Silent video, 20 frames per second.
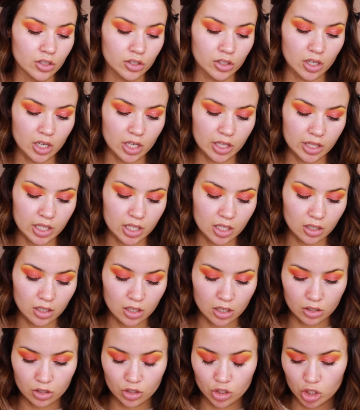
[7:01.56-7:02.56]
So I
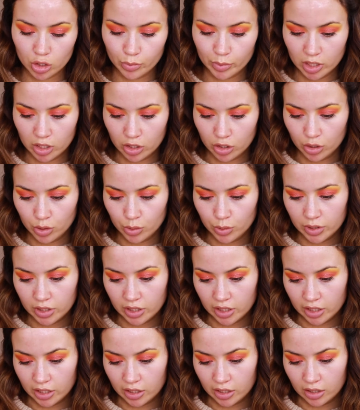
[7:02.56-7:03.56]
think I'm going to be
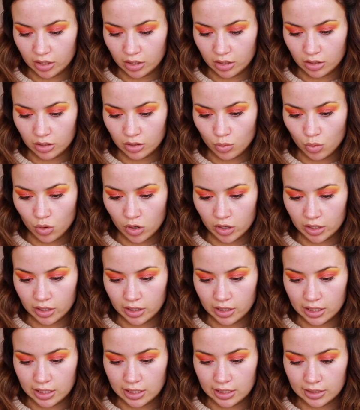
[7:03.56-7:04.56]
using one
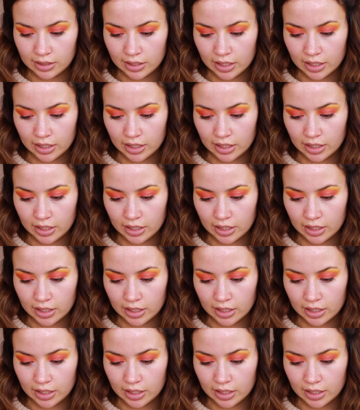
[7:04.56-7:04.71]
of these